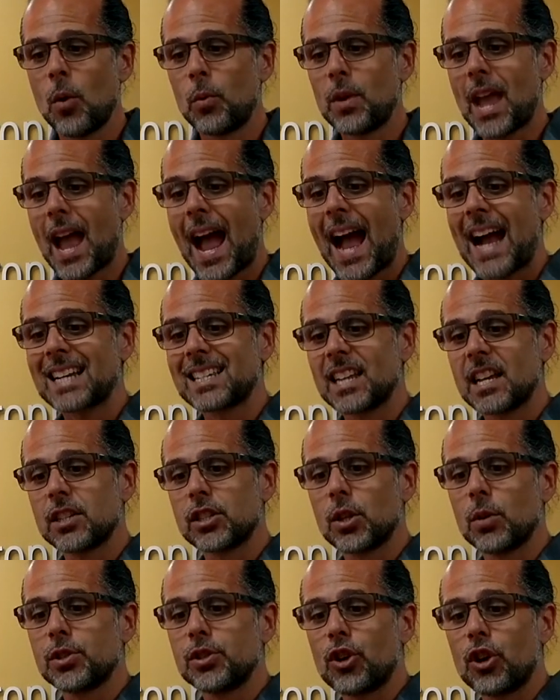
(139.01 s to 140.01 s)
We access
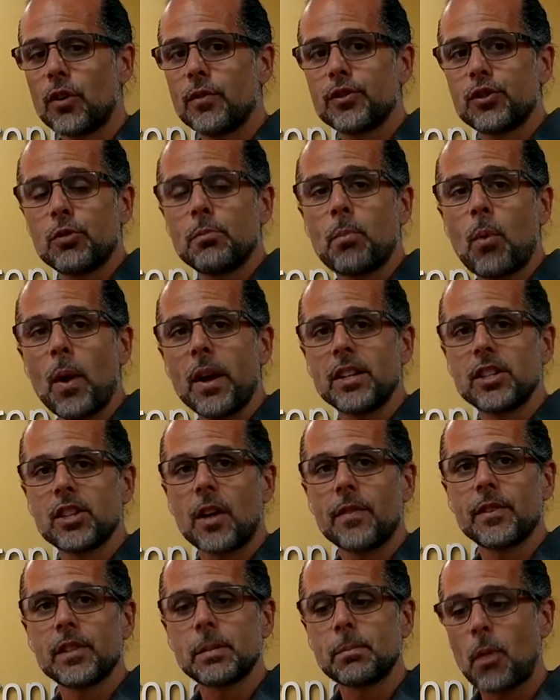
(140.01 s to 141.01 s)
those nerves through points
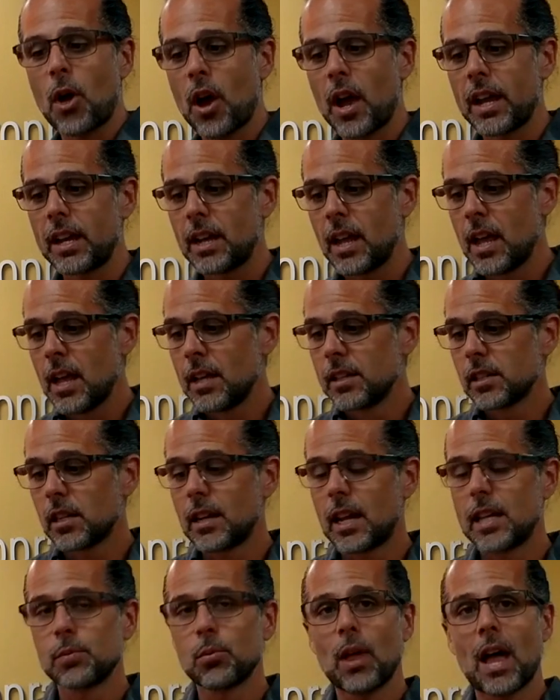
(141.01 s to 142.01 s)
on the spine.
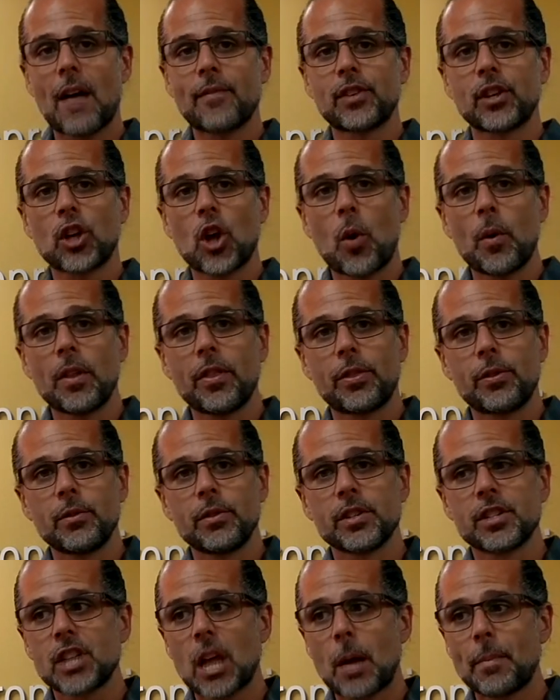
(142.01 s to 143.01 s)
Sometimes we'll have to go in through
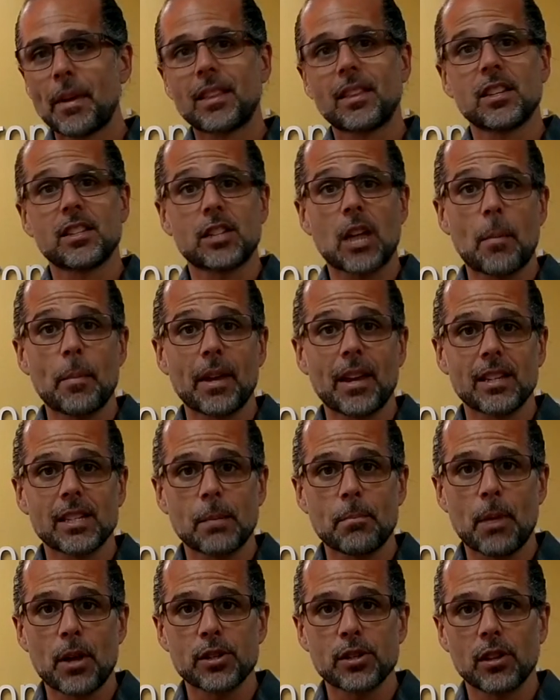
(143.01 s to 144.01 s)
the stomach. The stomach is a
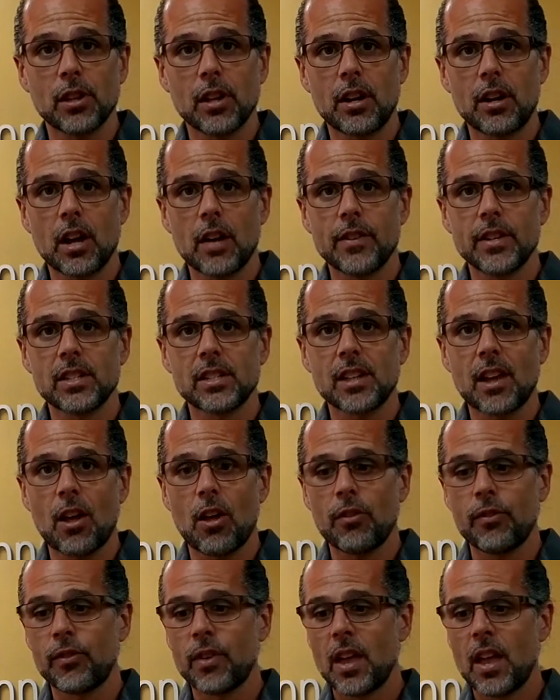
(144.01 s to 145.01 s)
muscle in and of
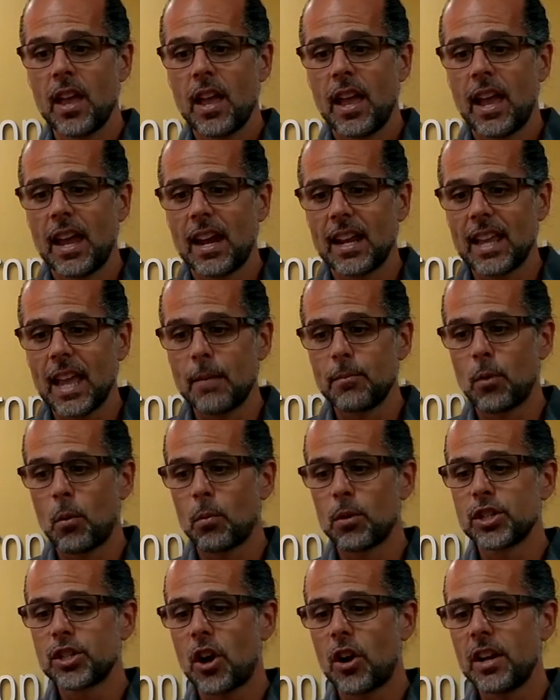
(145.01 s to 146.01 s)
itself. And again, when
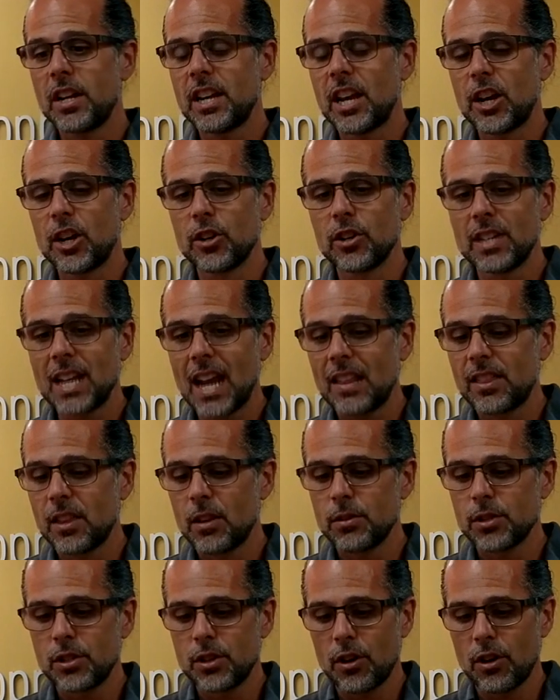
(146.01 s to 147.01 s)
we're starting to irritate
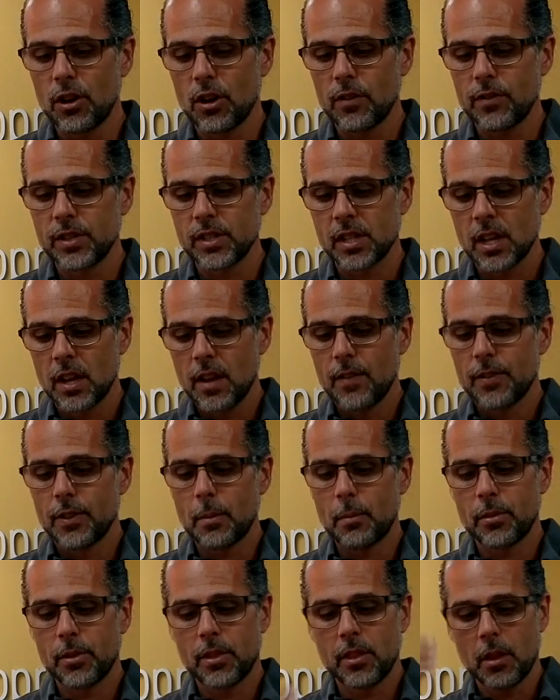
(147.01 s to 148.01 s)
those nerves,
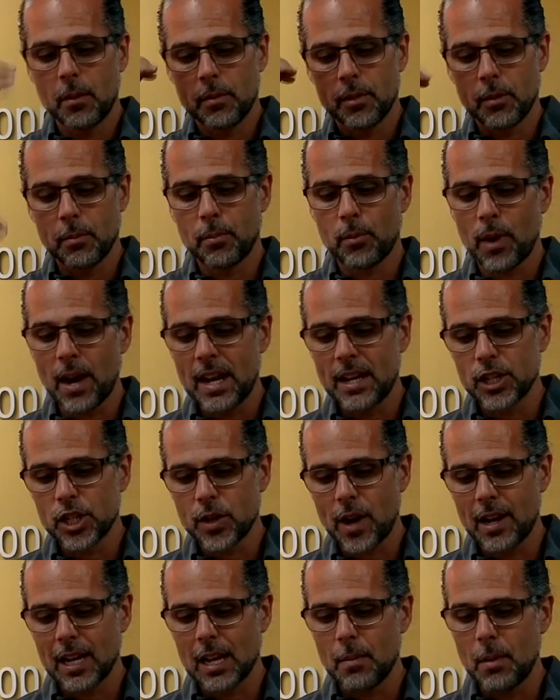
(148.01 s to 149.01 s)
the brain is
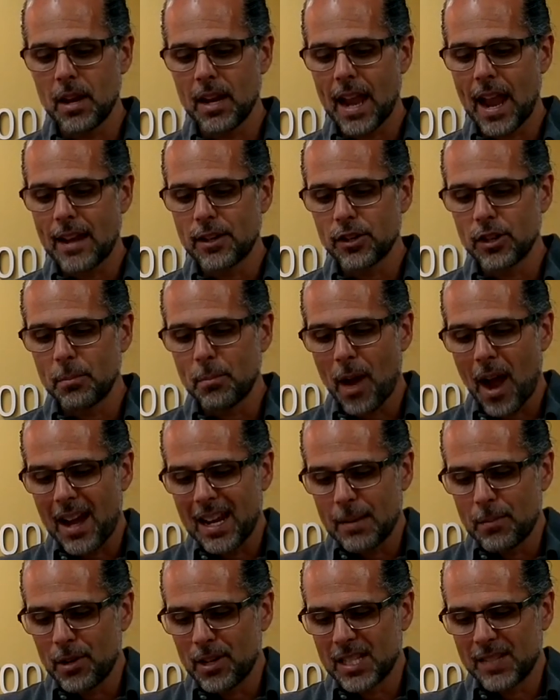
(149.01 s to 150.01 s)
trying to communicate to the
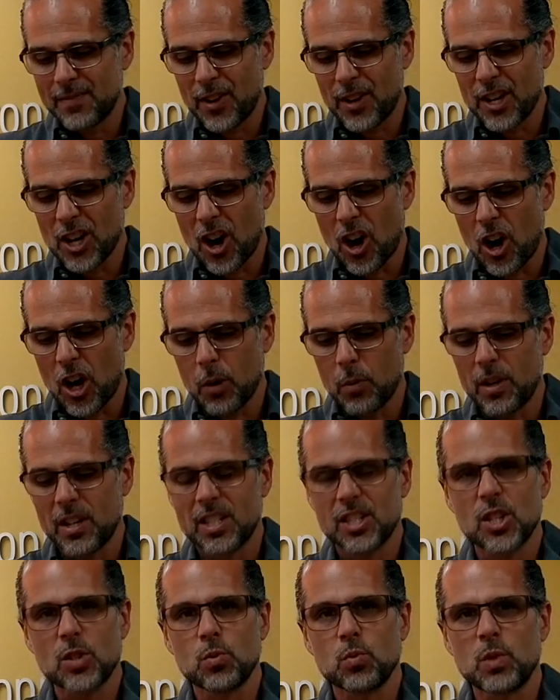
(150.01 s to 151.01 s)
body, but it's very hard when it's
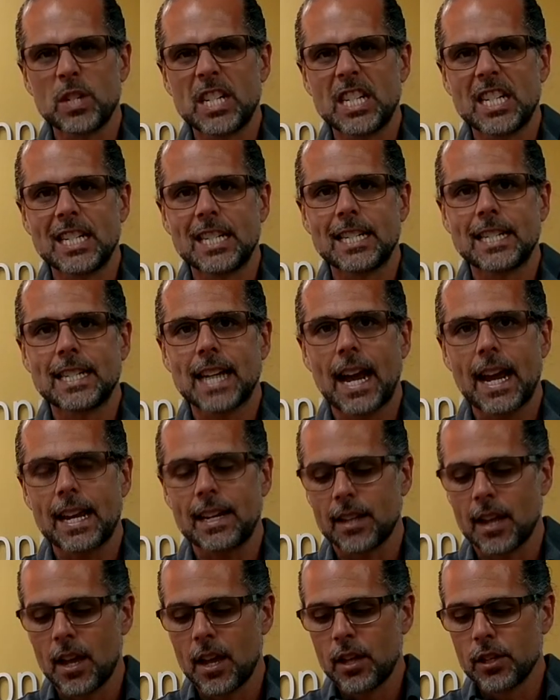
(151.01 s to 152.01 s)
so rigid and
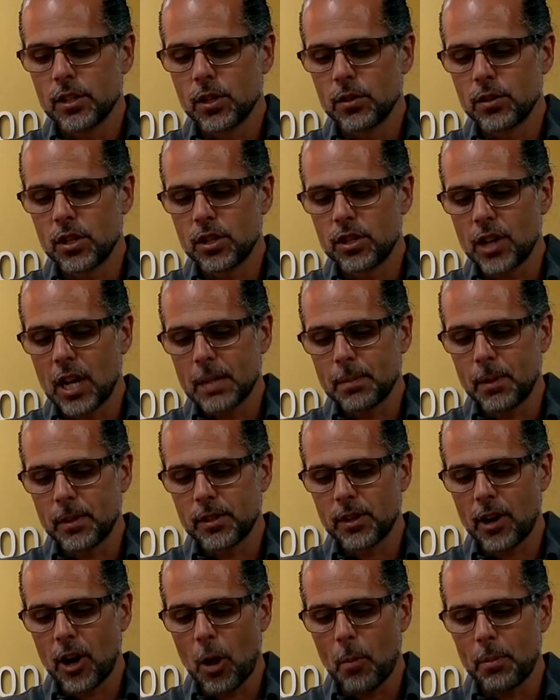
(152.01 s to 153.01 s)
tight. Those adjustments
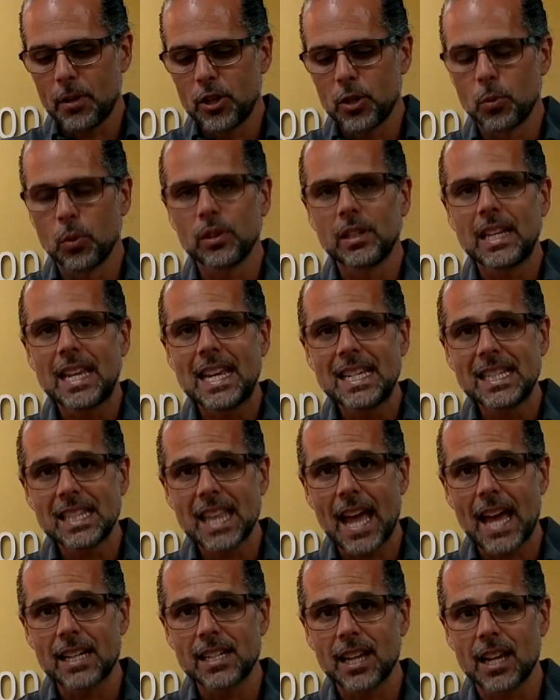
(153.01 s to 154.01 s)
are helping to release
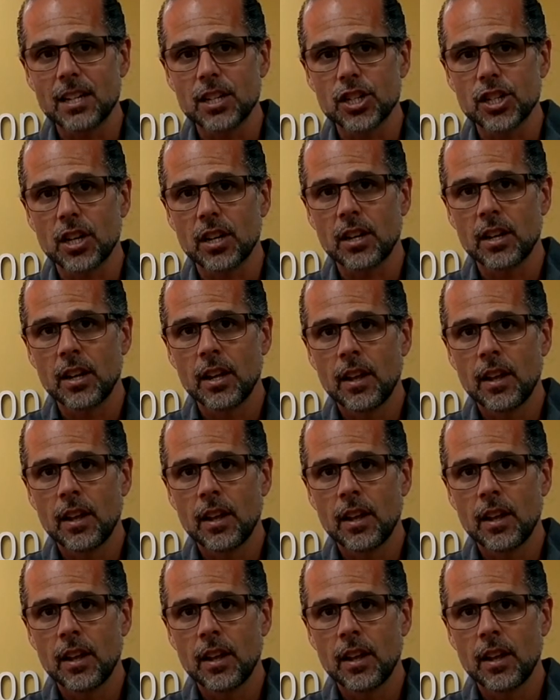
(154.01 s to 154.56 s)
that tension.